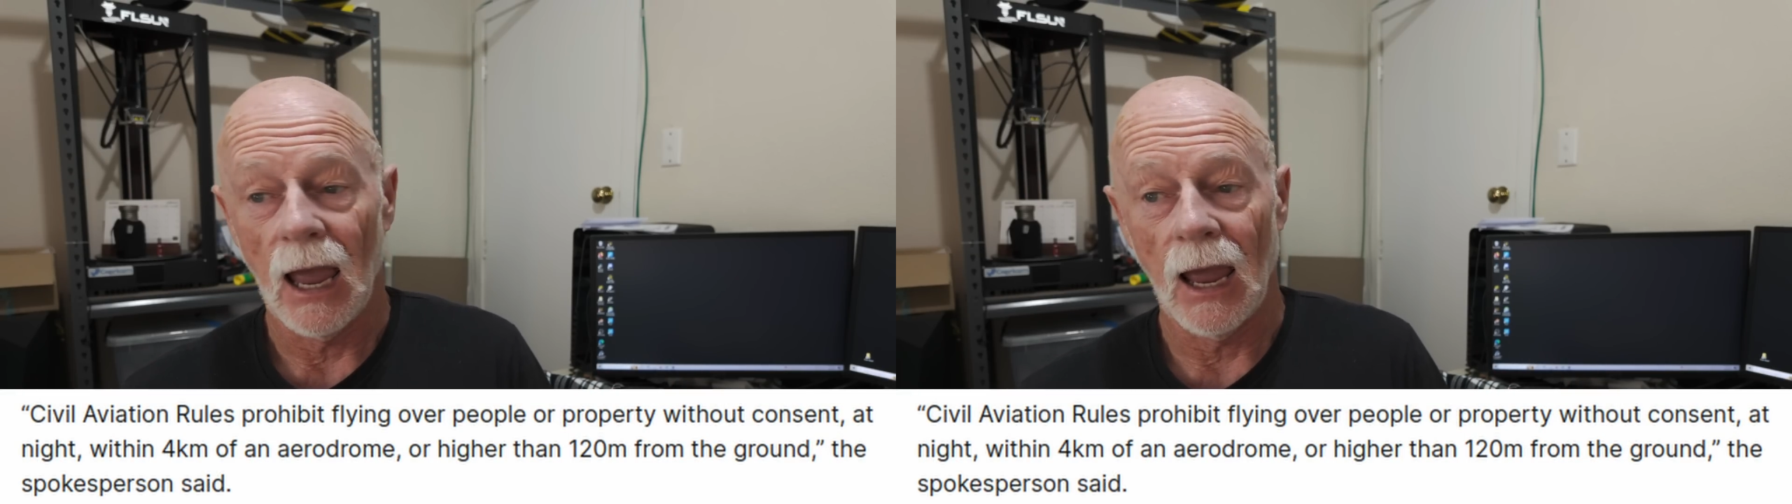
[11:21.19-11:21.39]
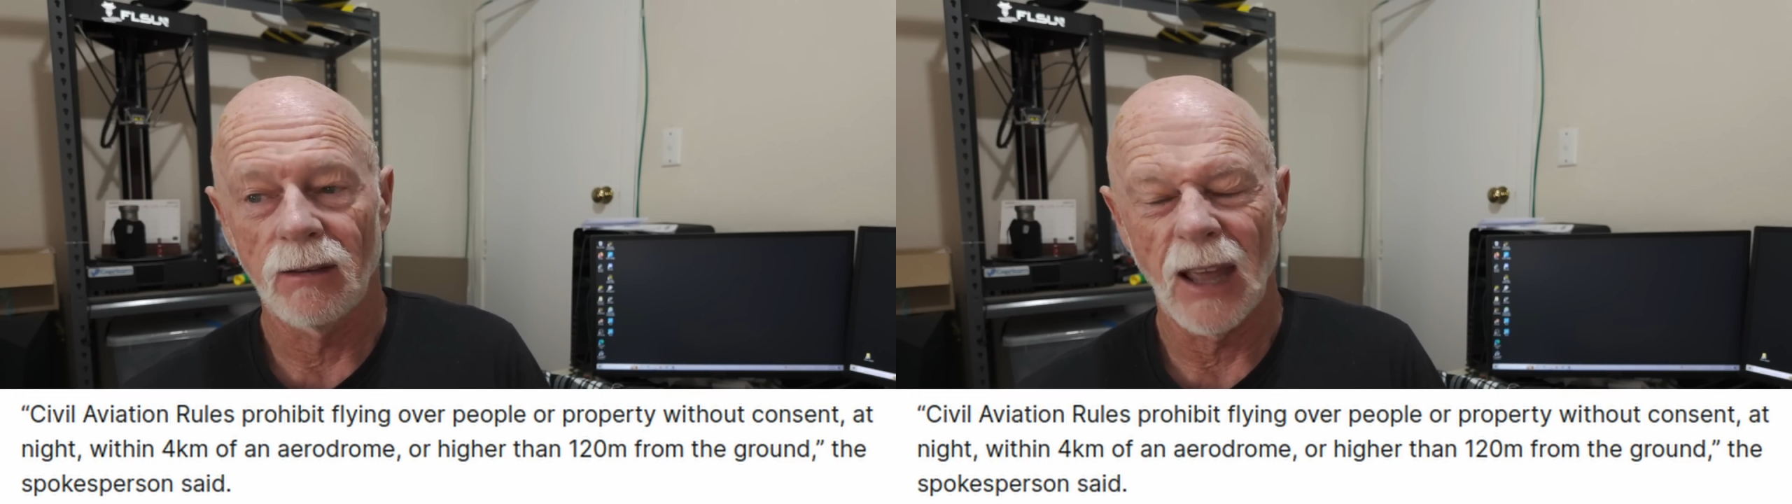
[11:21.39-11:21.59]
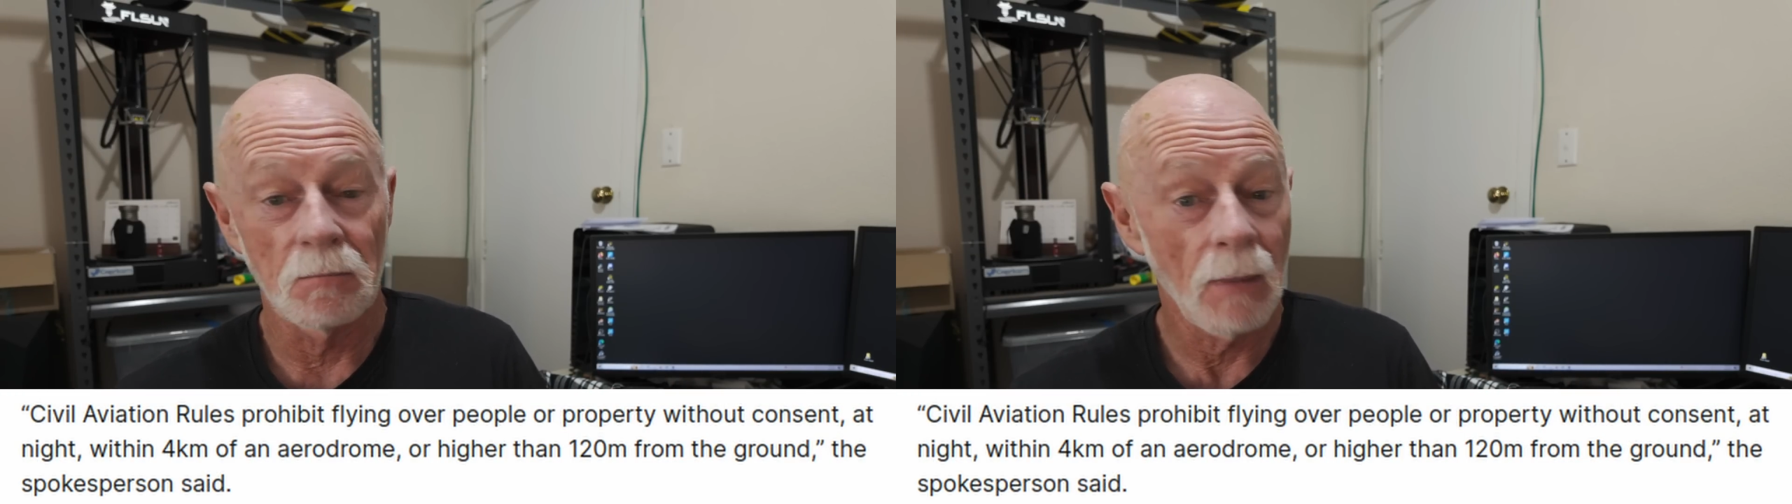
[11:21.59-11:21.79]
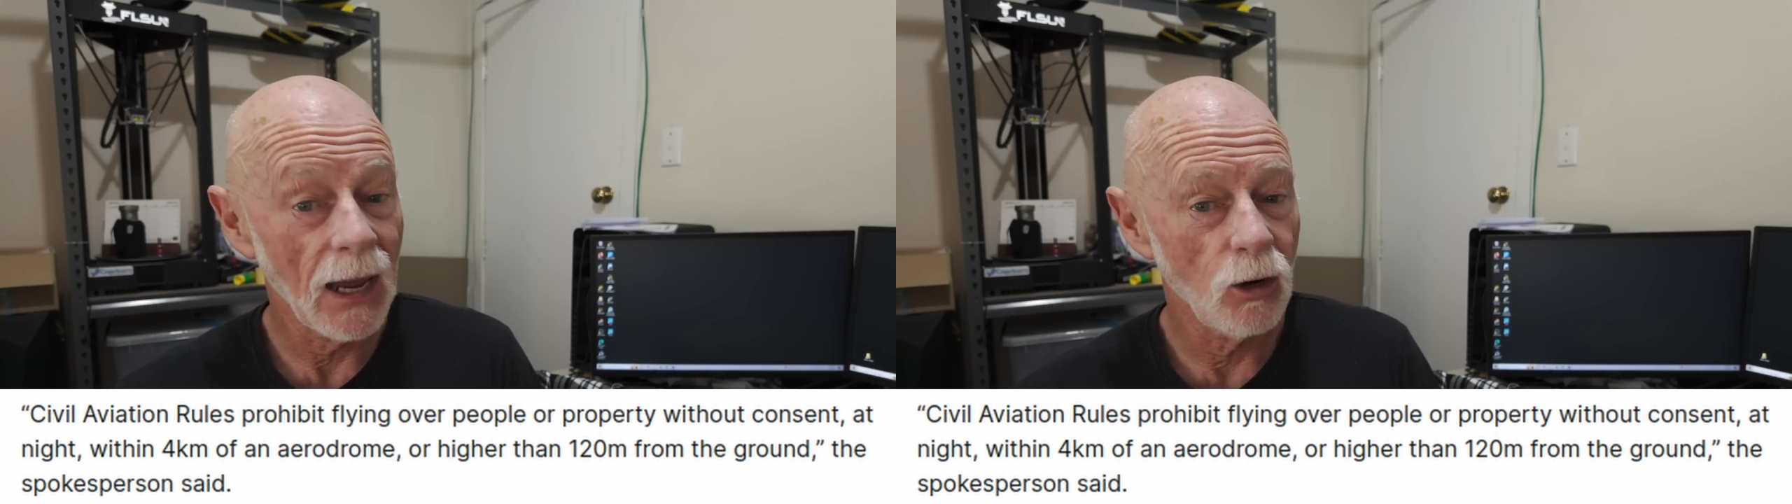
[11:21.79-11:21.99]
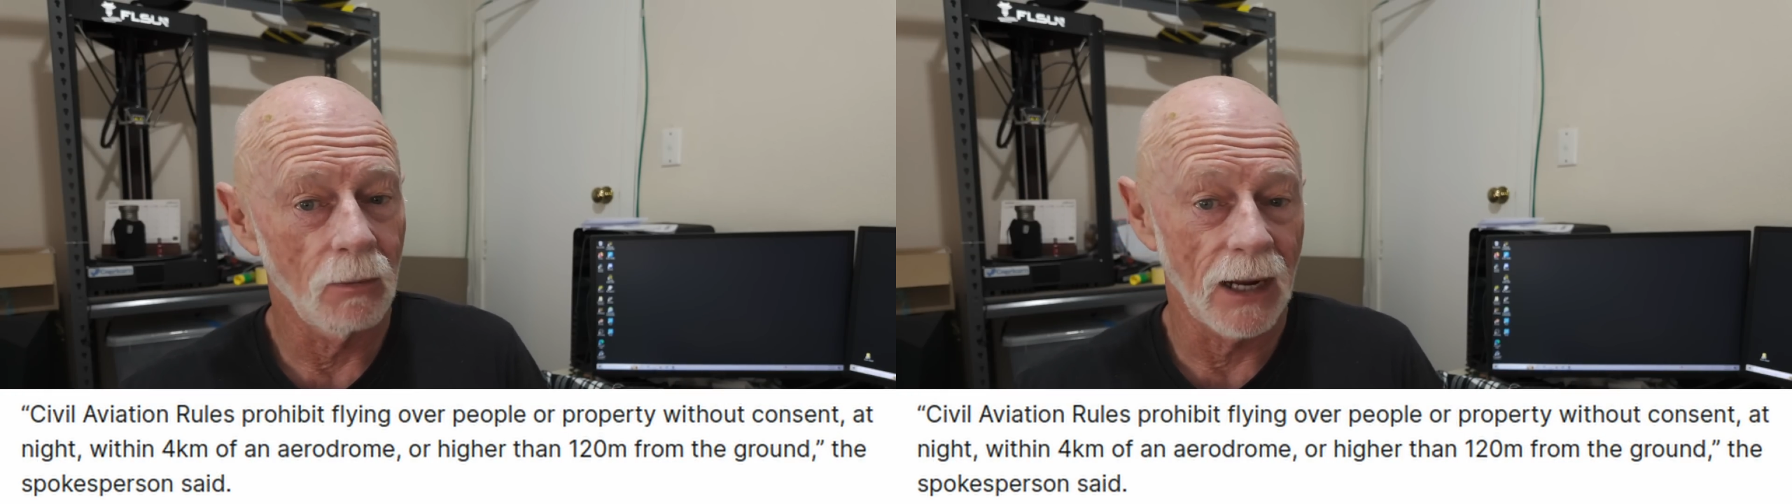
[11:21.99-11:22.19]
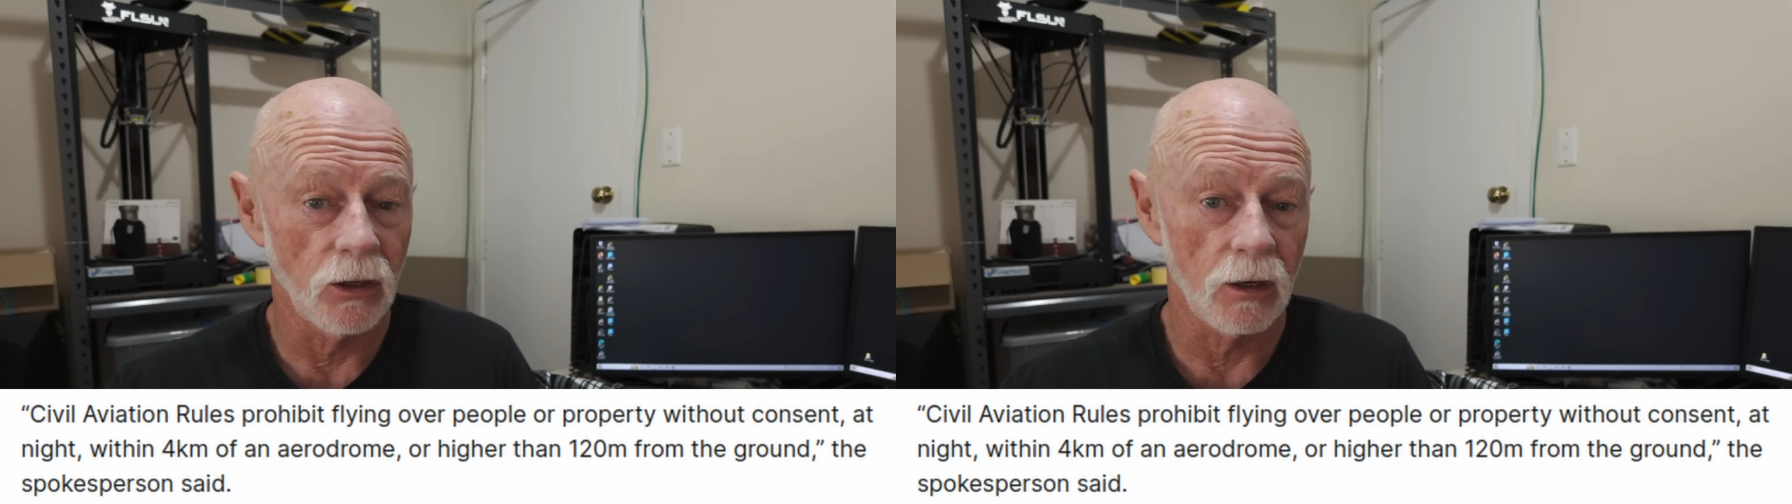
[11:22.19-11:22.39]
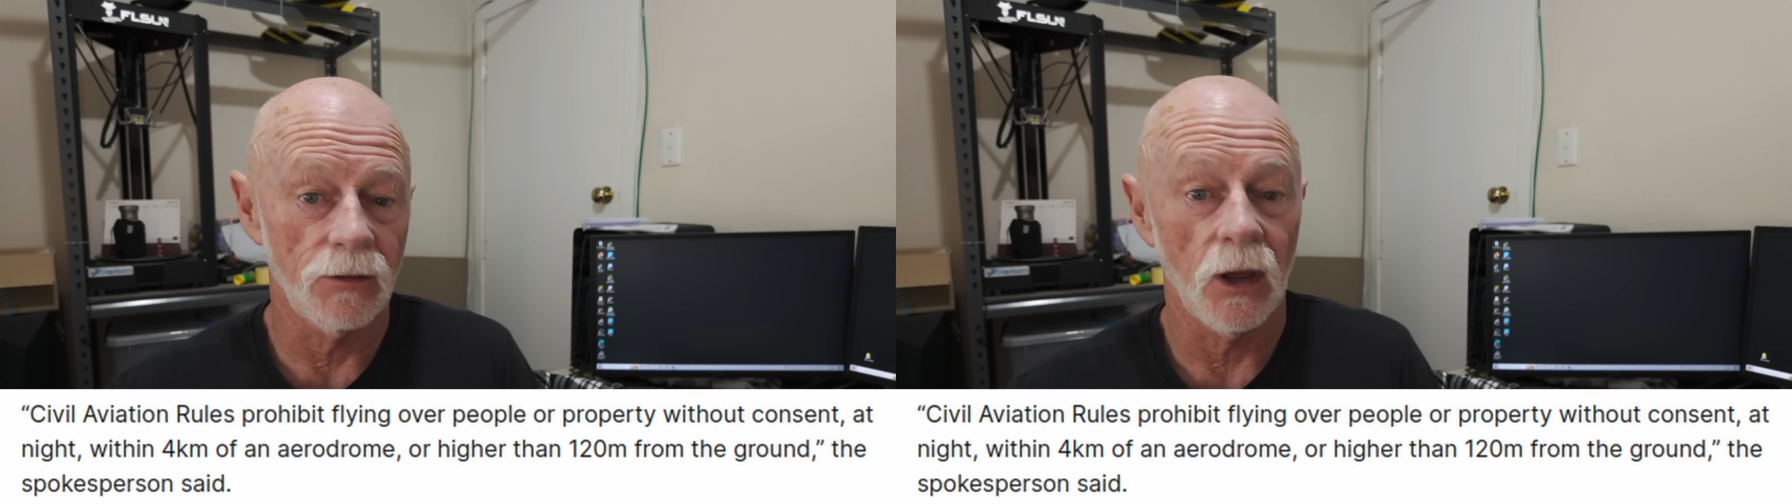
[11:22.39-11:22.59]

and they may or may not have